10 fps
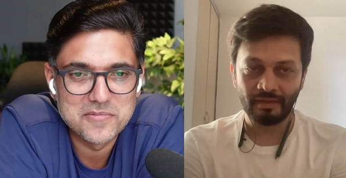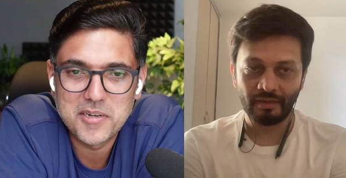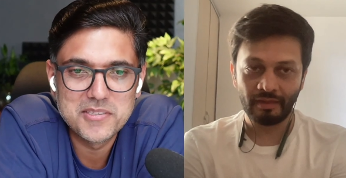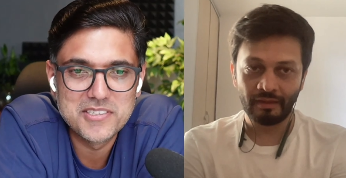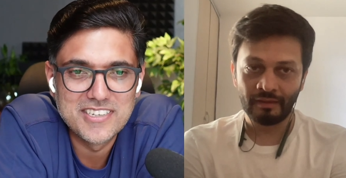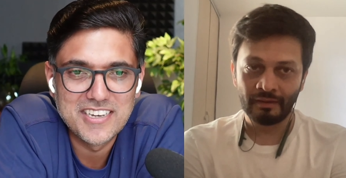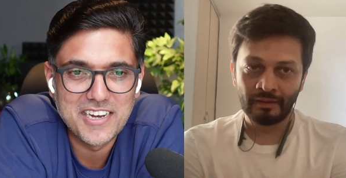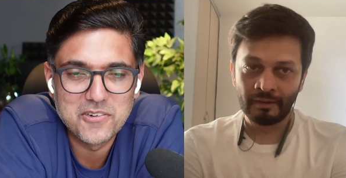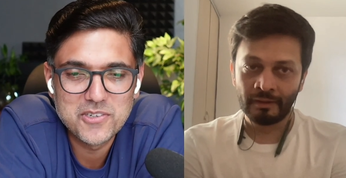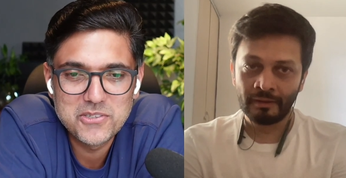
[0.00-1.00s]
Speaker 1: I mean,
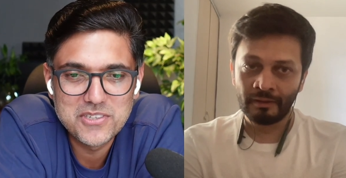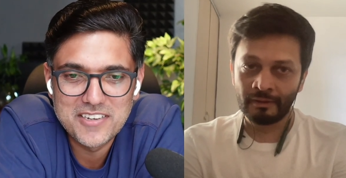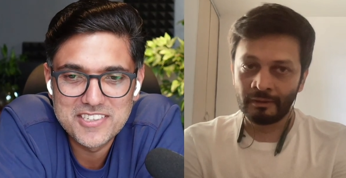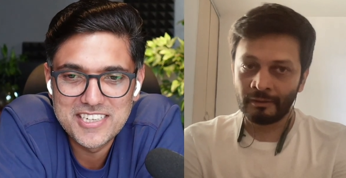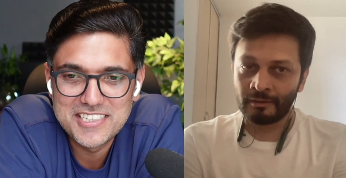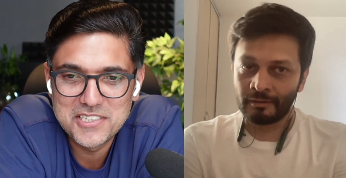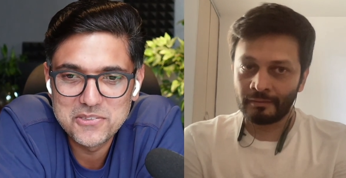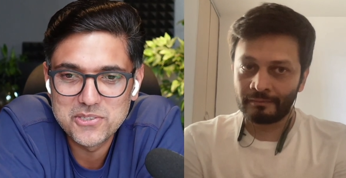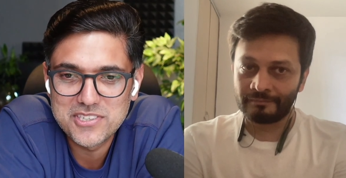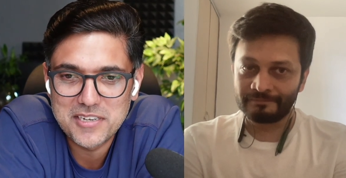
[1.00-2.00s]
how are you navigating
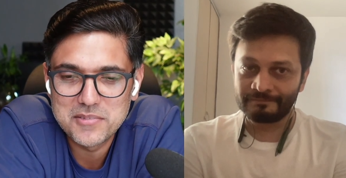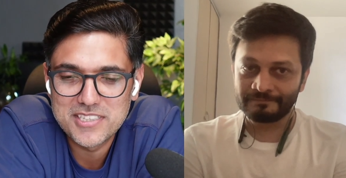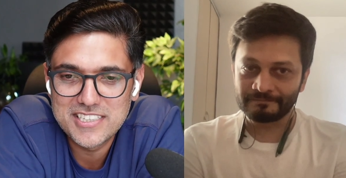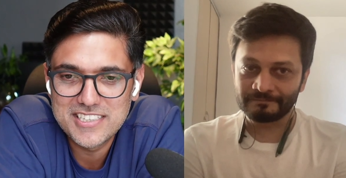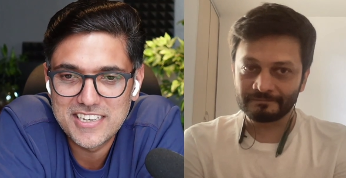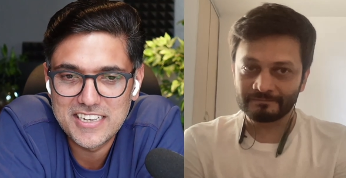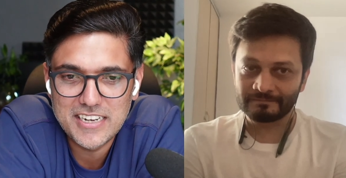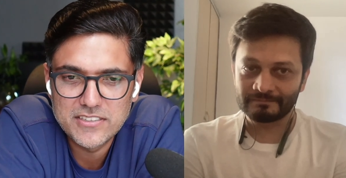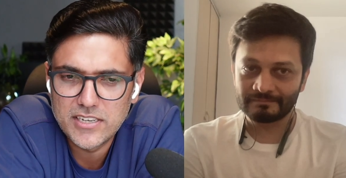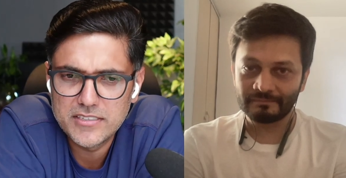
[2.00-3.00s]
those times? I think, and
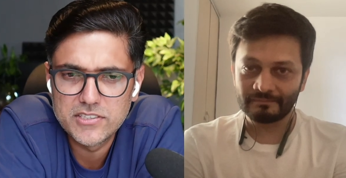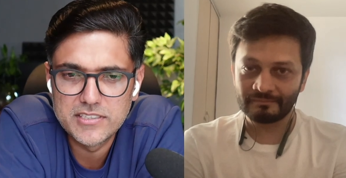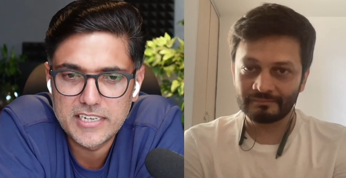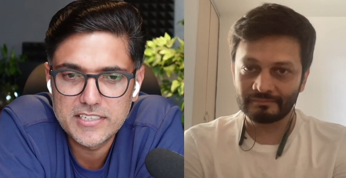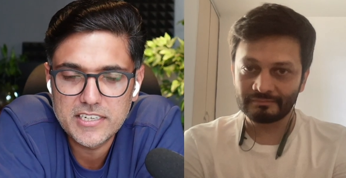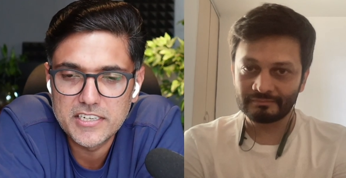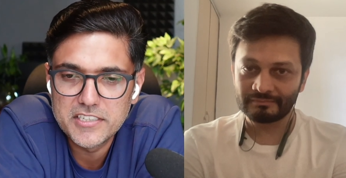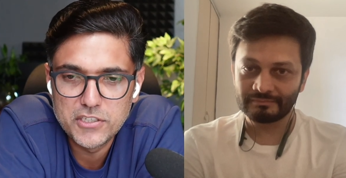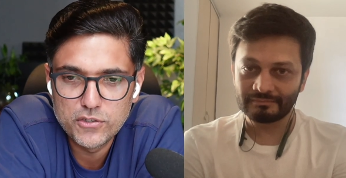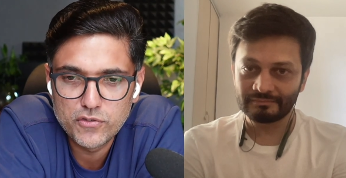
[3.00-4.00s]
and, and that
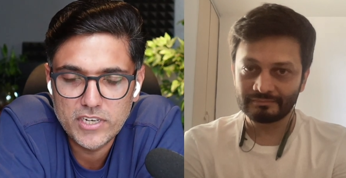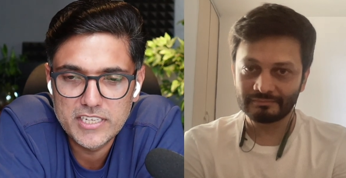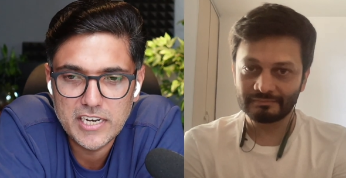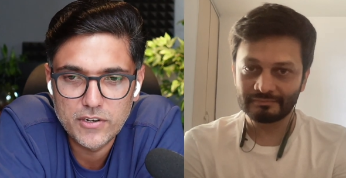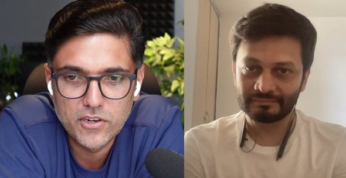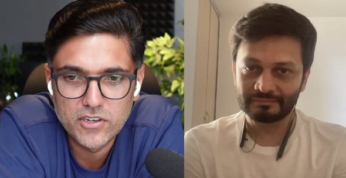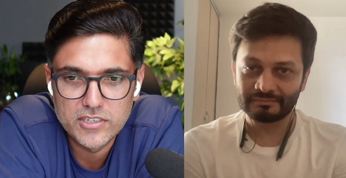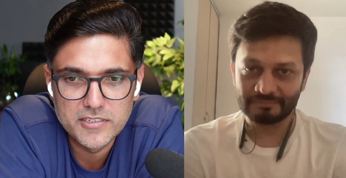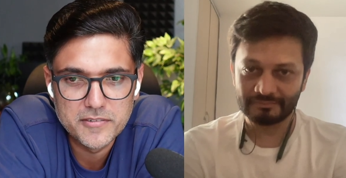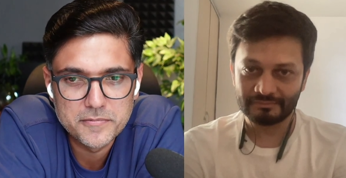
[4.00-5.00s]
continued for like how long?
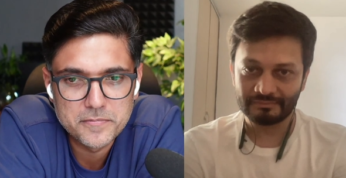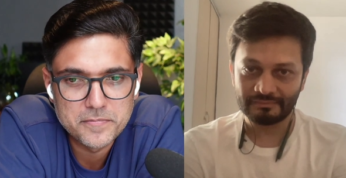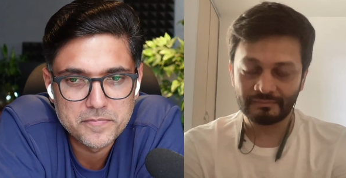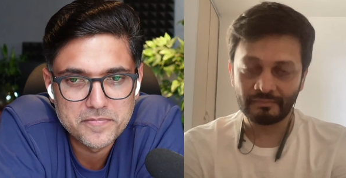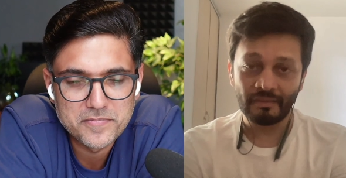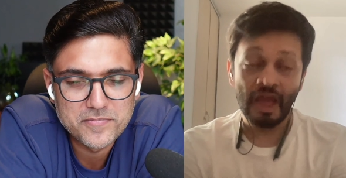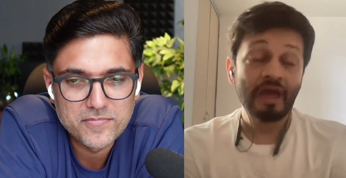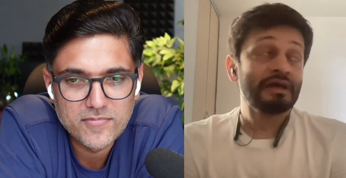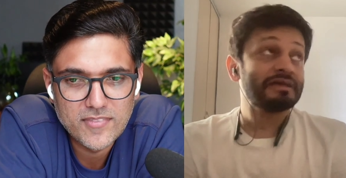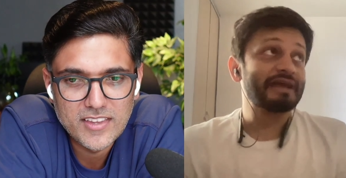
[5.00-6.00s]

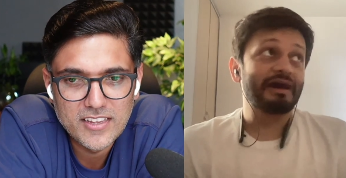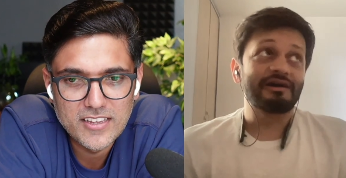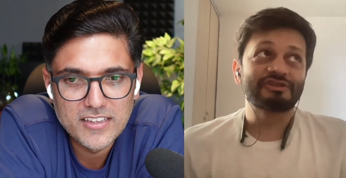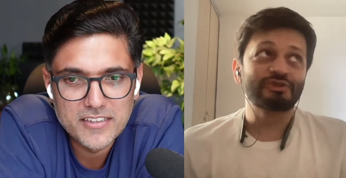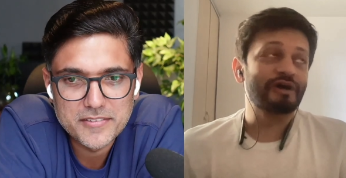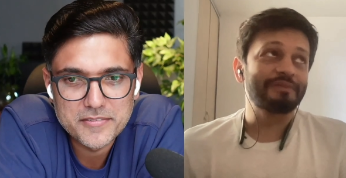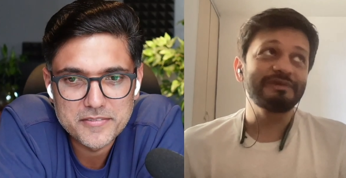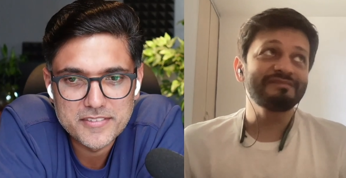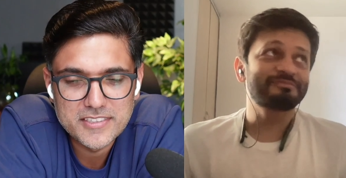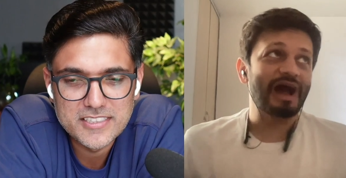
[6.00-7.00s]
Speaker 2: Yeah, so I
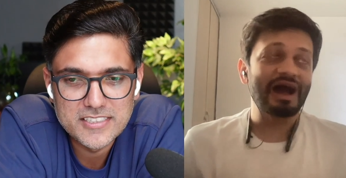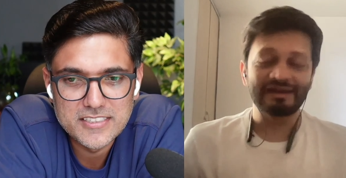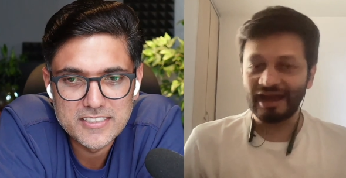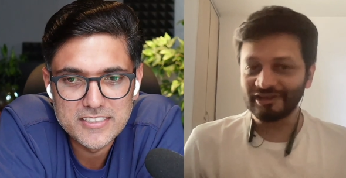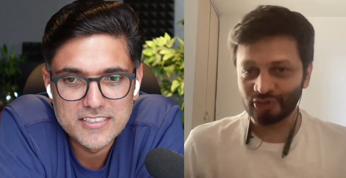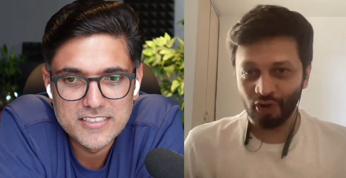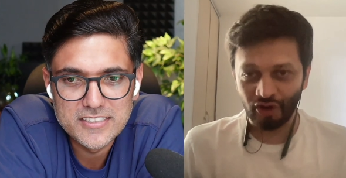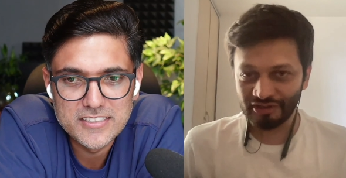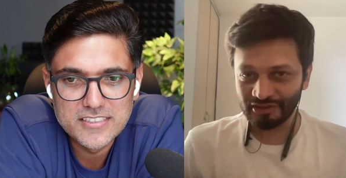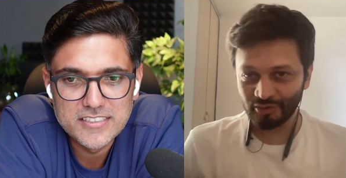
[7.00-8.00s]
mean, I I
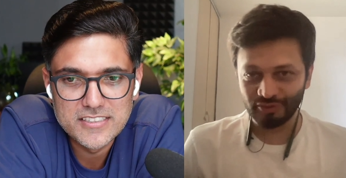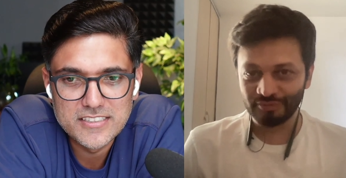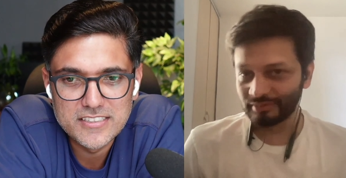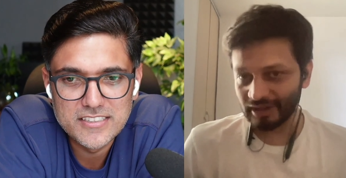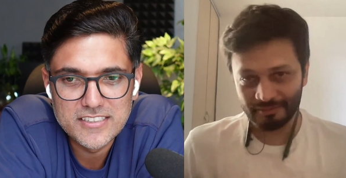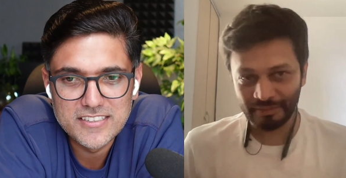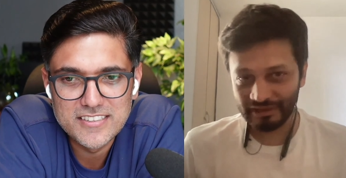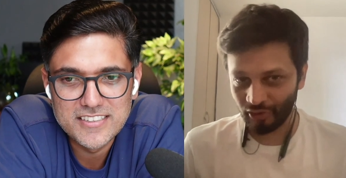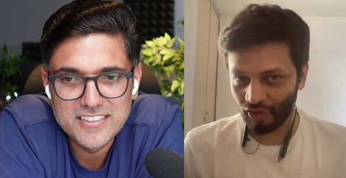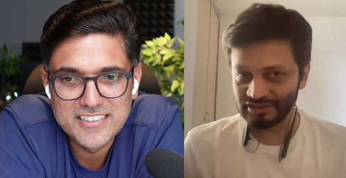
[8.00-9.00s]
thought you know
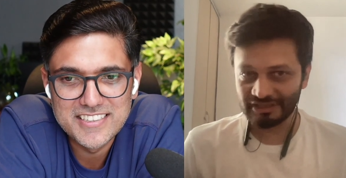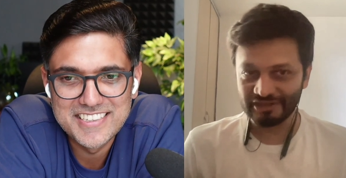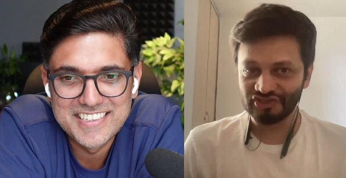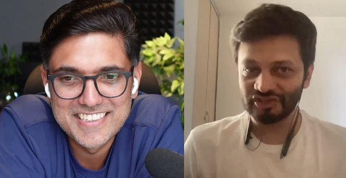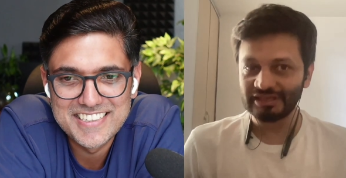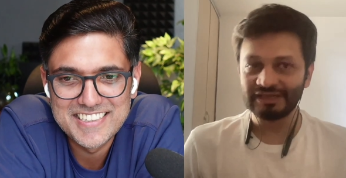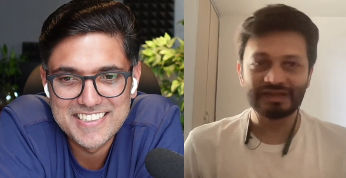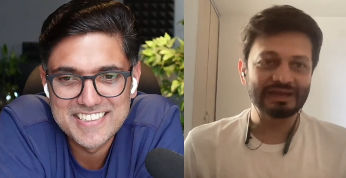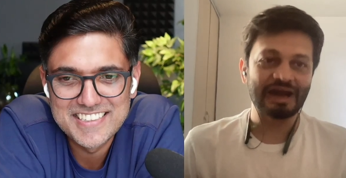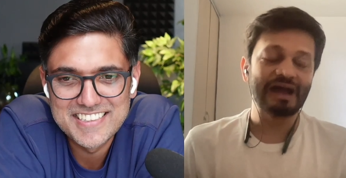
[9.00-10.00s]
because
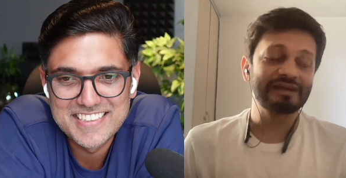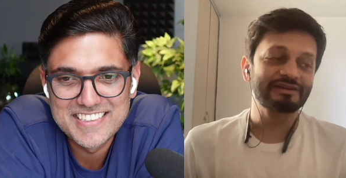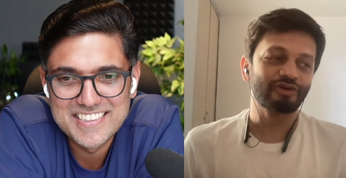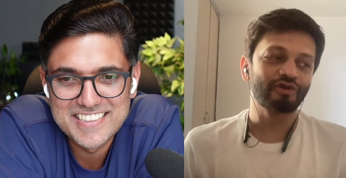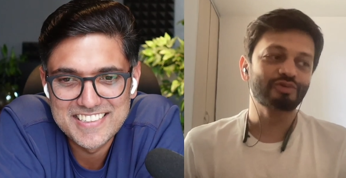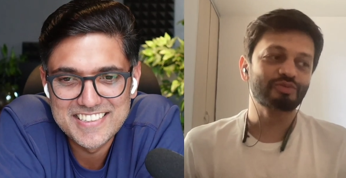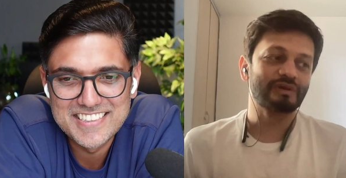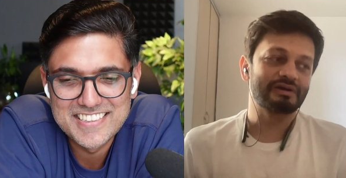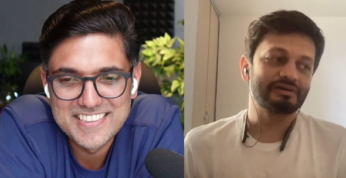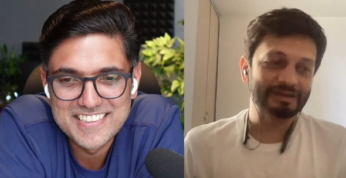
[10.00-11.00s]
initially like I did not
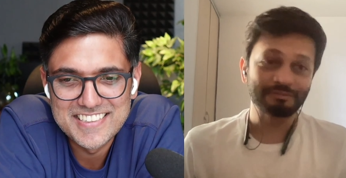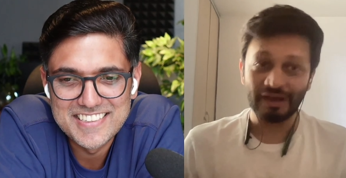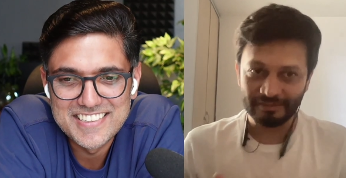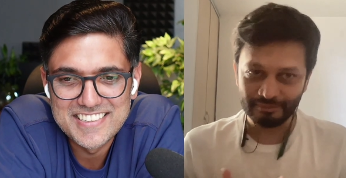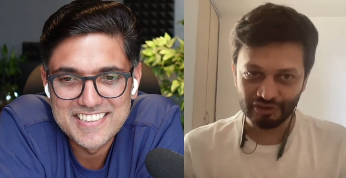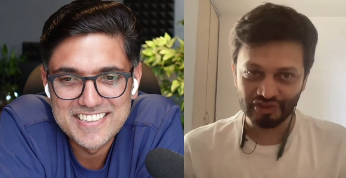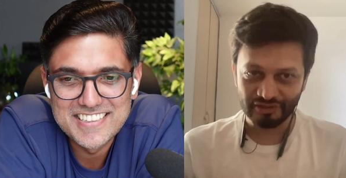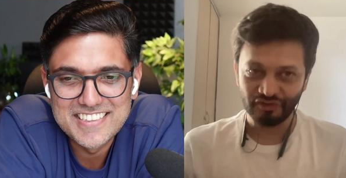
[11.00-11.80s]
like my ambition